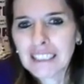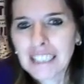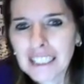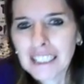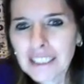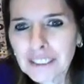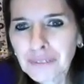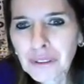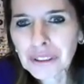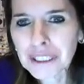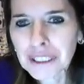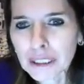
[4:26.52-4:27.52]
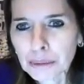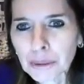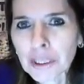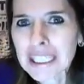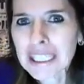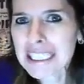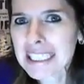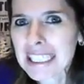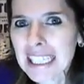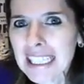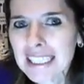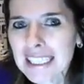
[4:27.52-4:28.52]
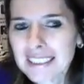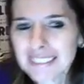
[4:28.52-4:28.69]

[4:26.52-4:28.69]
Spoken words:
In the first syllable, si,